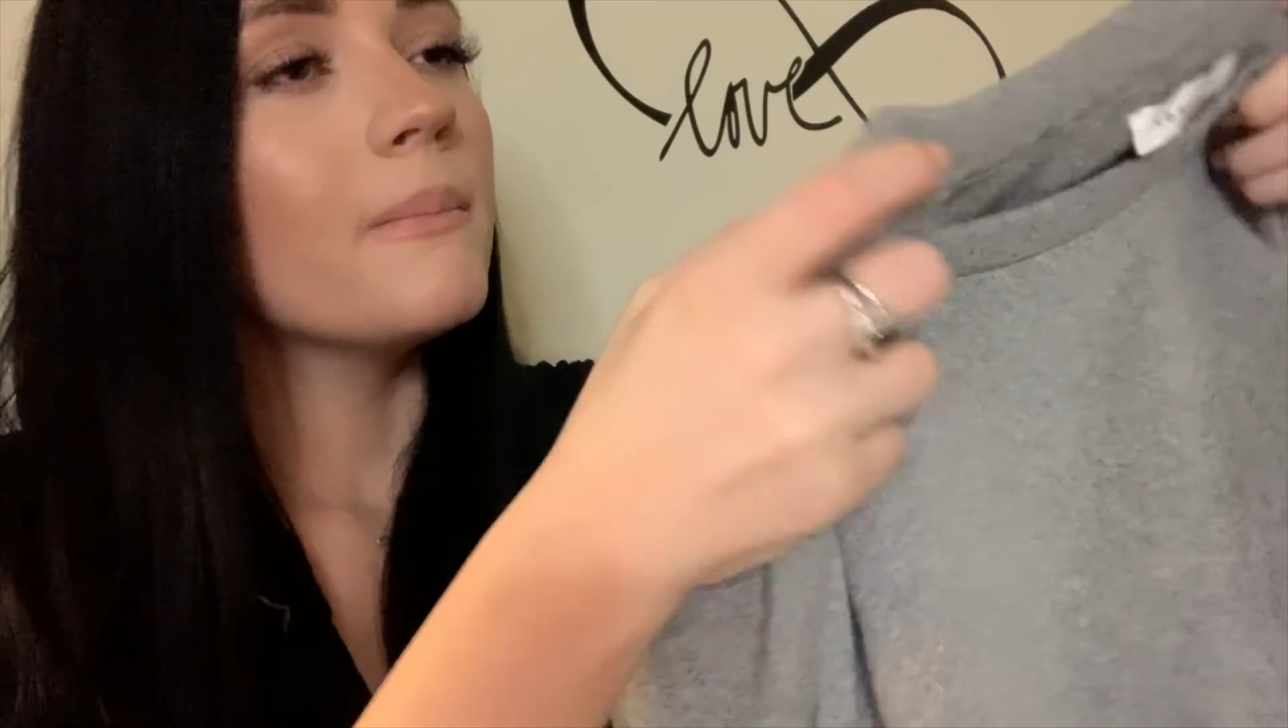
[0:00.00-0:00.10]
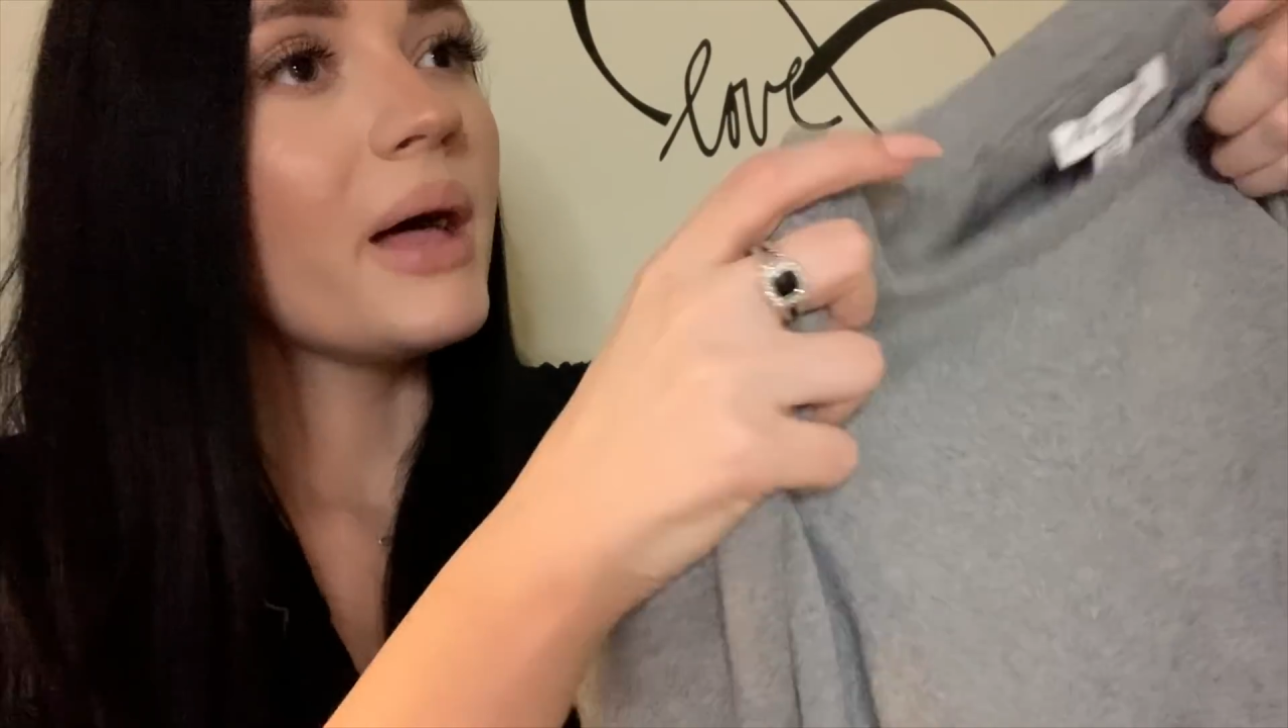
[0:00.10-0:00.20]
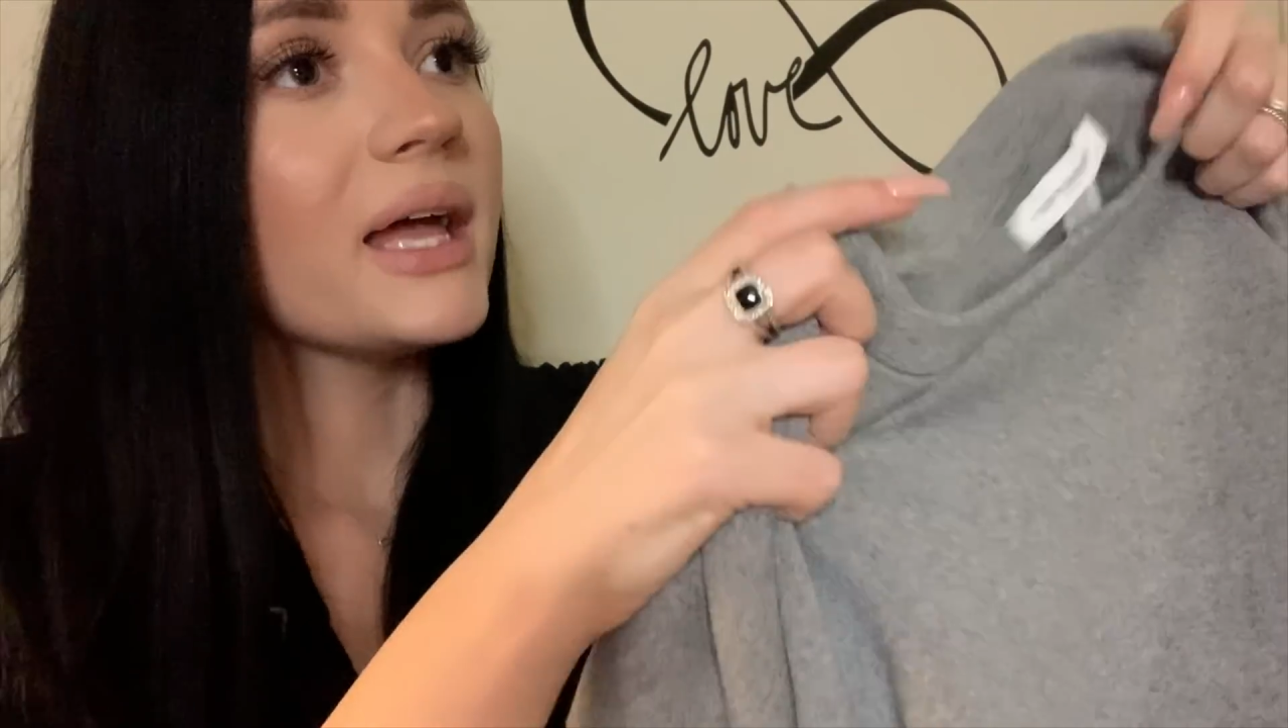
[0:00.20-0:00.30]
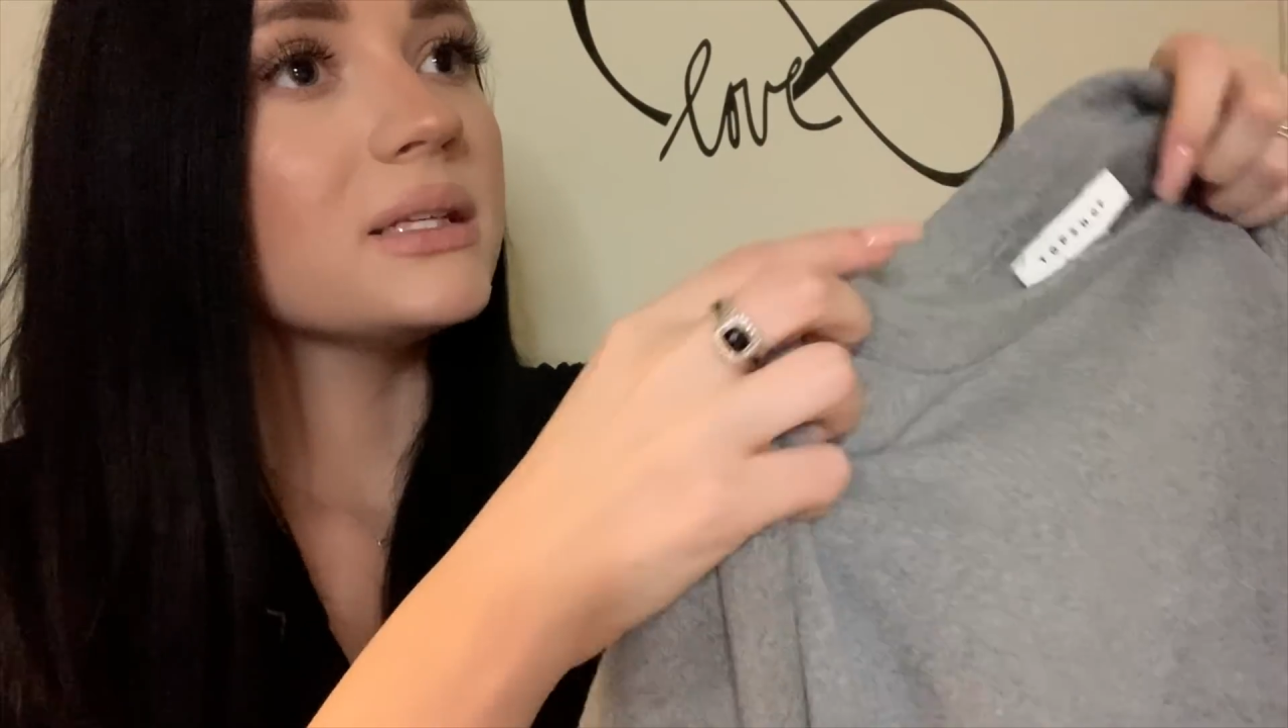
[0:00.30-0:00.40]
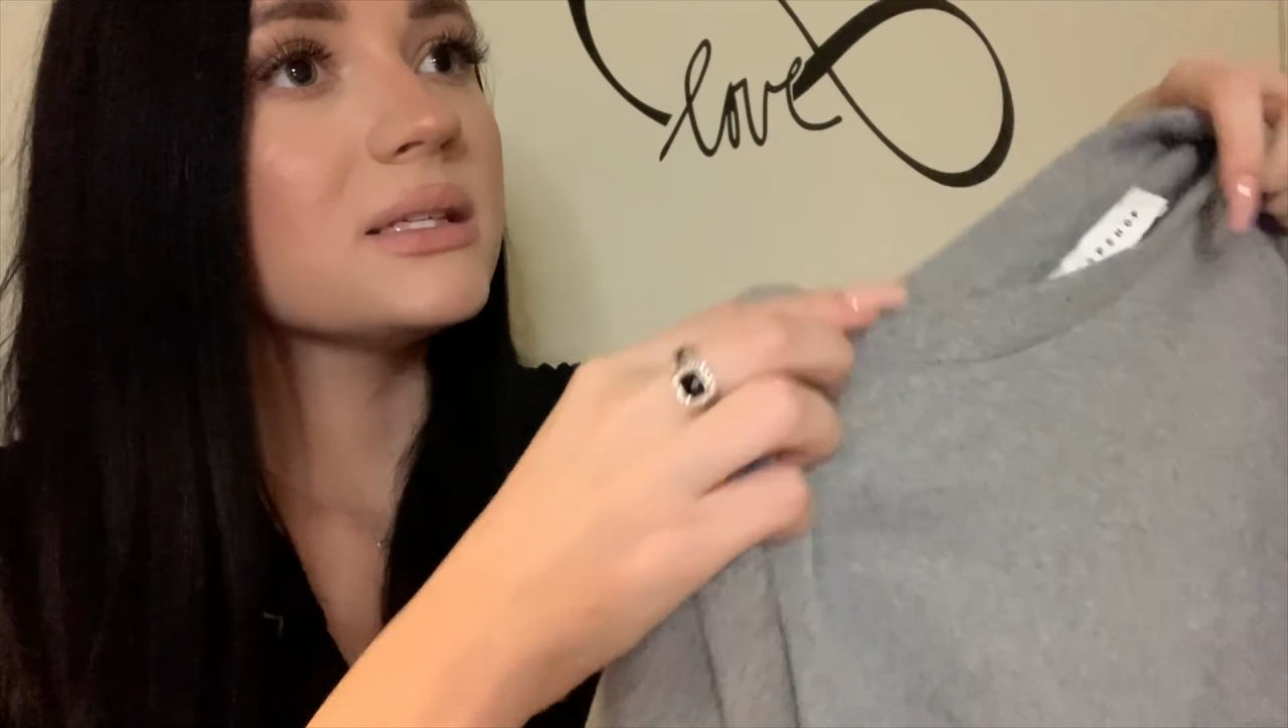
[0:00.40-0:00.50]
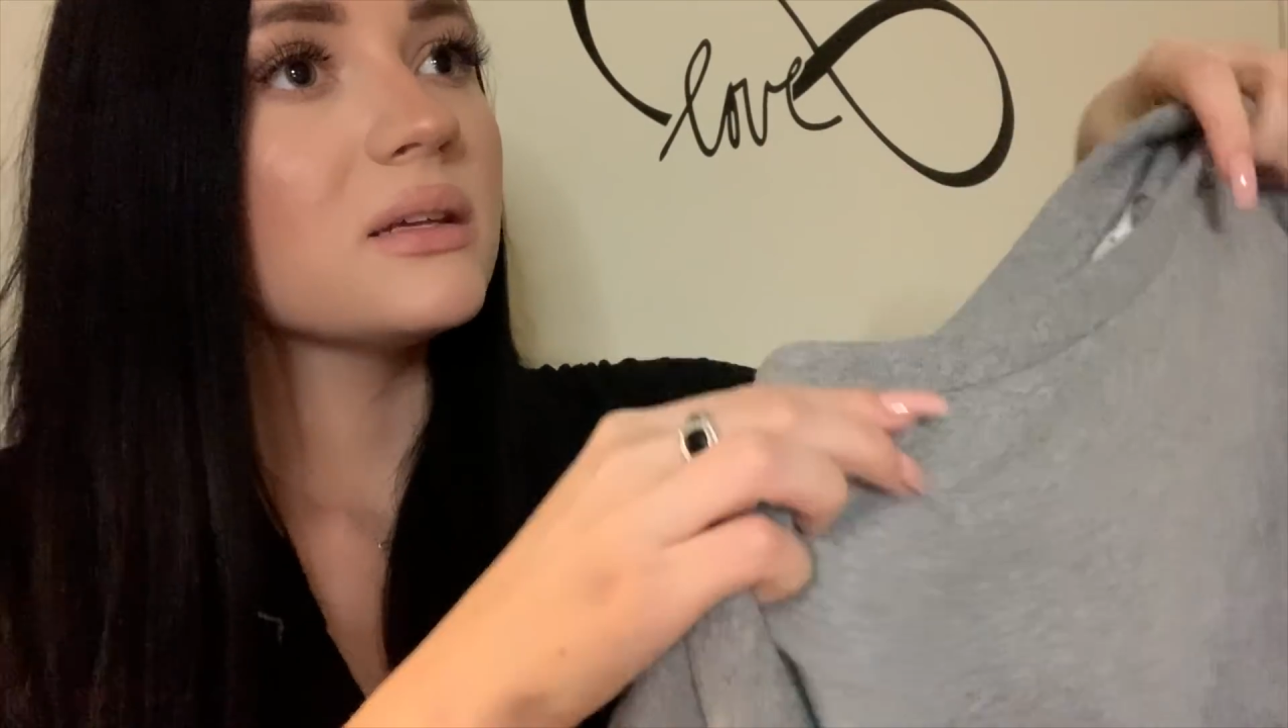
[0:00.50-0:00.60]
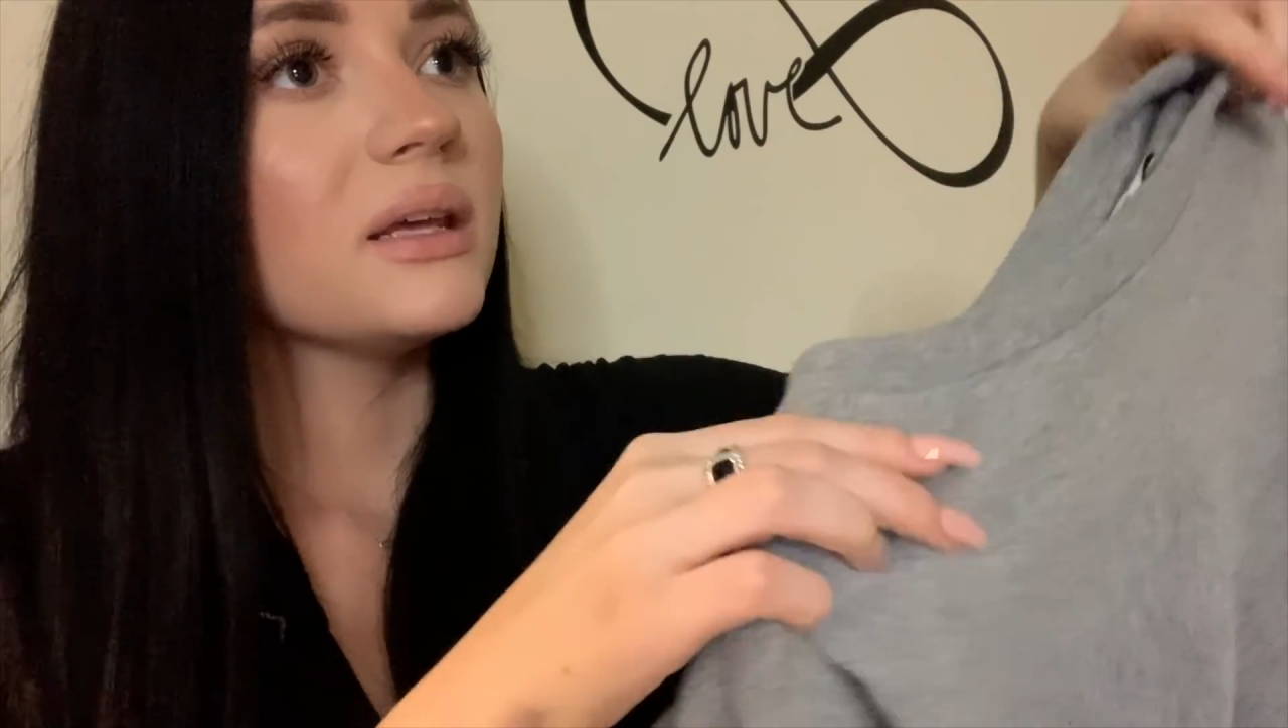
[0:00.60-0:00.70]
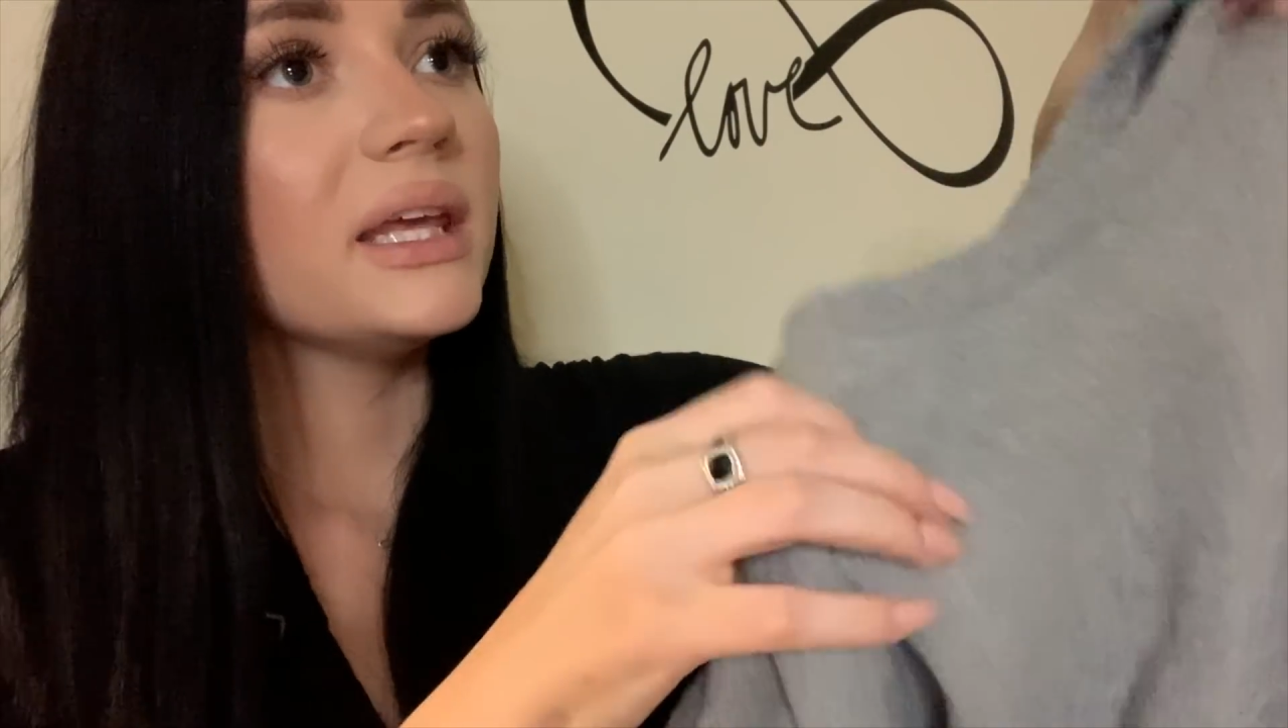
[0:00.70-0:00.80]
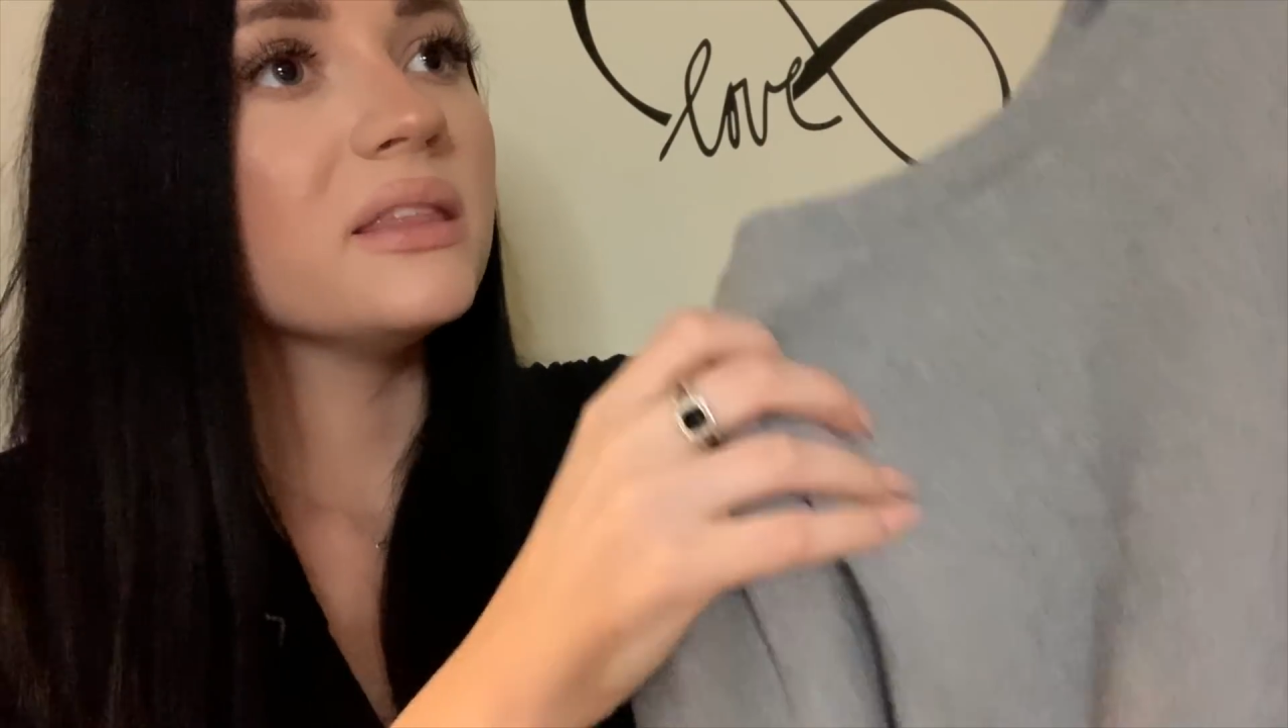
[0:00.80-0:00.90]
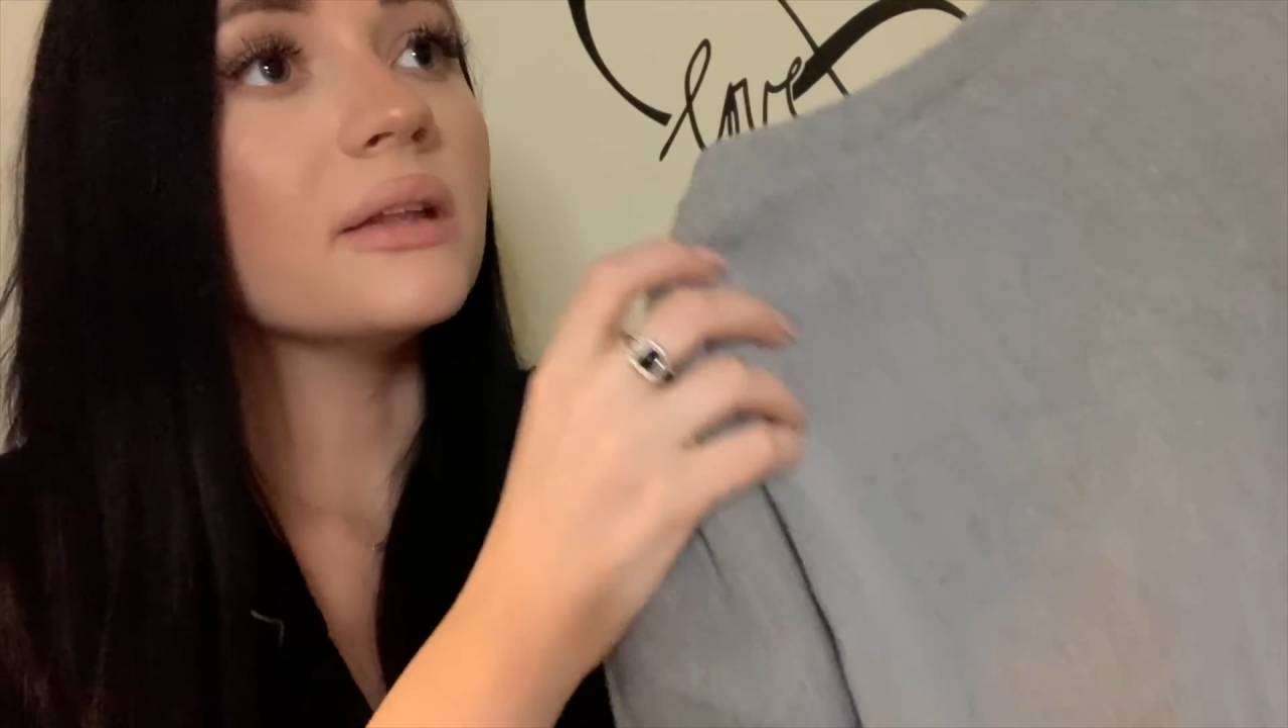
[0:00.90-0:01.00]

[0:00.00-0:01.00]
But in